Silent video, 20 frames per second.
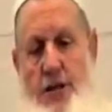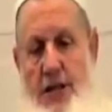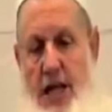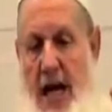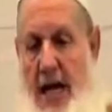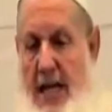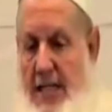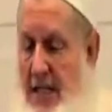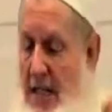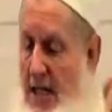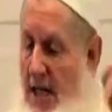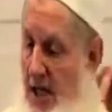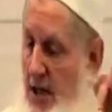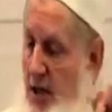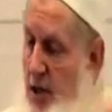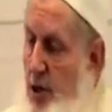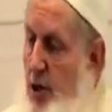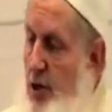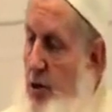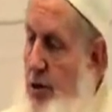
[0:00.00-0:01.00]
it as an
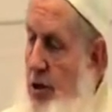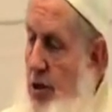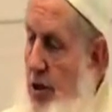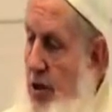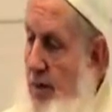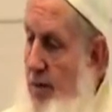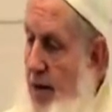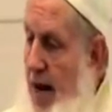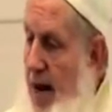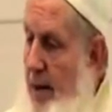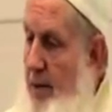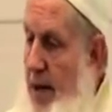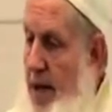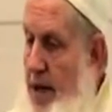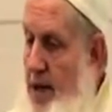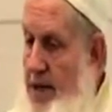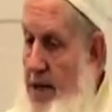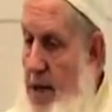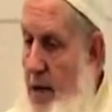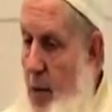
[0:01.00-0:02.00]
excuse to divide
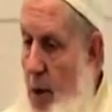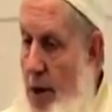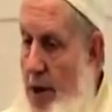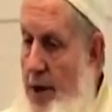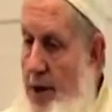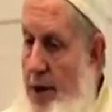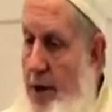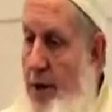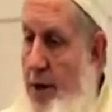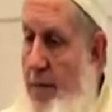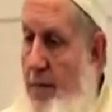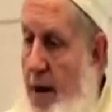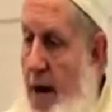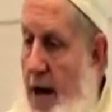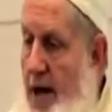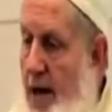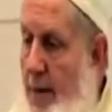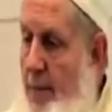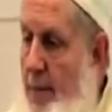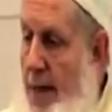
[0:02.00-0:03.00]
because they wanted to
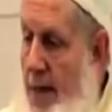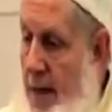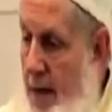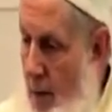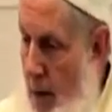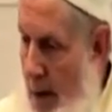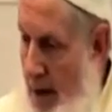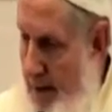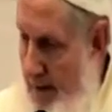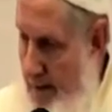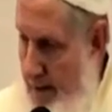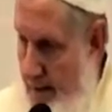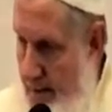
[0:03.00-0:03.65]
divide up anyway.